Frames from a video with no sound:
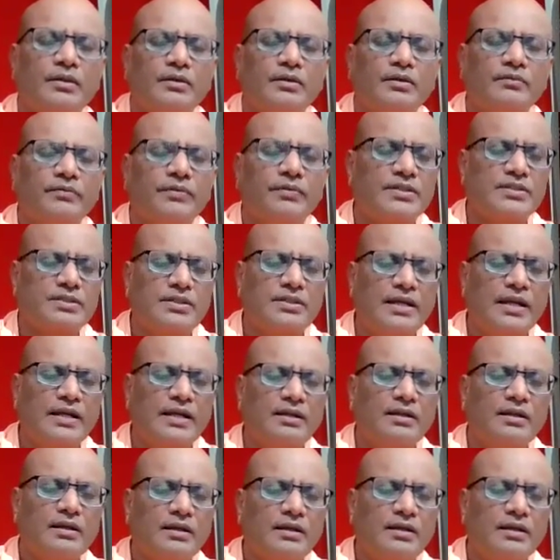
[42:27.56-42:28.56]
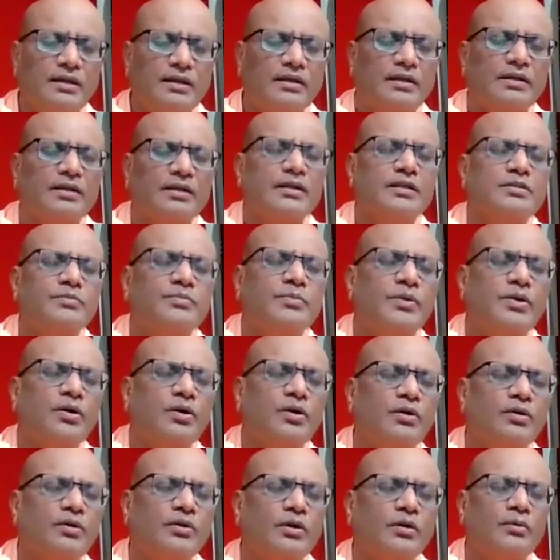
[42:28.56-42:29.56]
first that it is
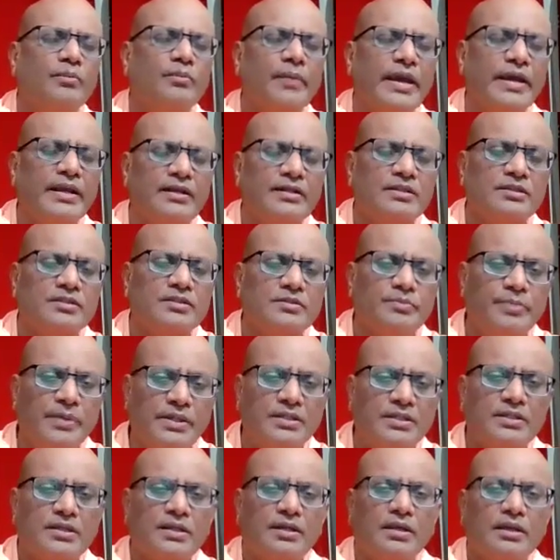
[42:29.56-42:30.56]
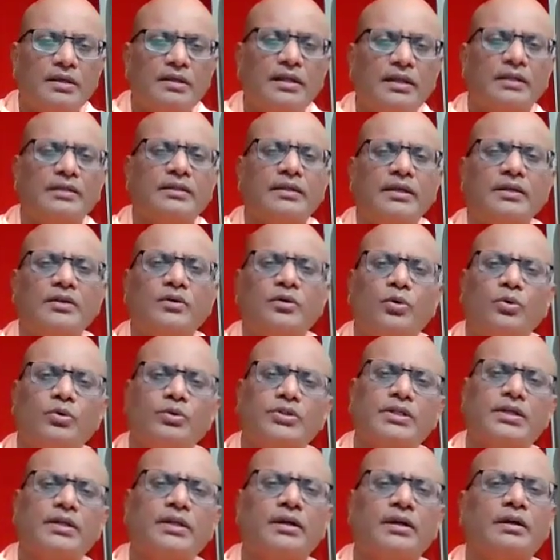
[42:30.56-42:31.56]
beyond all mind and speech, and then
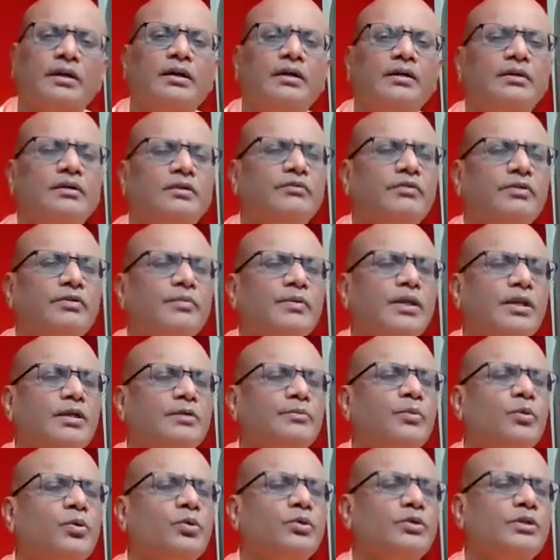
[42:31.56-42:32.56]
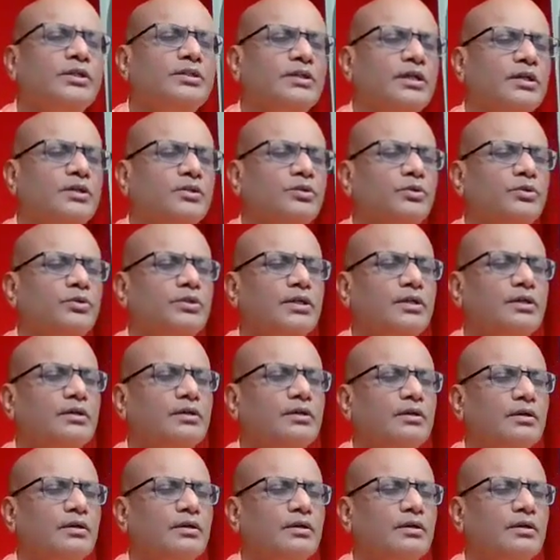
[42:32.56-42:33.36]
gocharam vimala bodha chakshusha.